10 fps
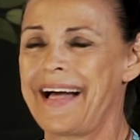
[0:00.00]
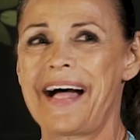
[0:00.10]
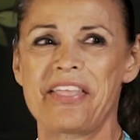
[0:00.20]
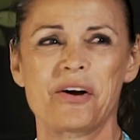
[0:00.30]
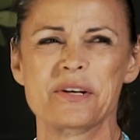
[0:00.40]

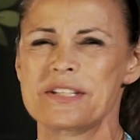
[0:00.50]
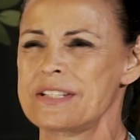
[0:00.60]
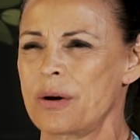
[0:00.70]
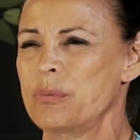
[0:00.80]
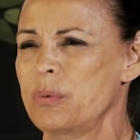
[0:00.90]
I thought
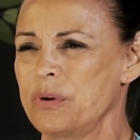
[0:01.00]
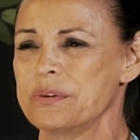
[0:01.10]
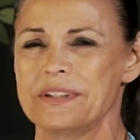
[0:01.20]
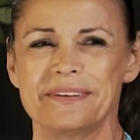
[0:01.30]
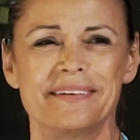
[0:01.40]

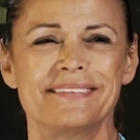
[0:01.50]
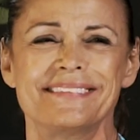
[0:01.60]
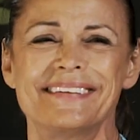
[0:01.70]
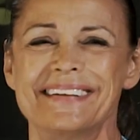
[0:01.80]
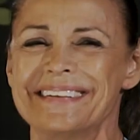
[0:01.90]

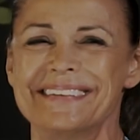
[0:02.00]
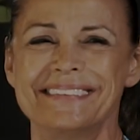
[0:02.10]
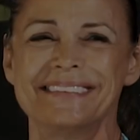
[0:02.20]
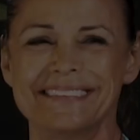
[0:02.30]
it was so rude.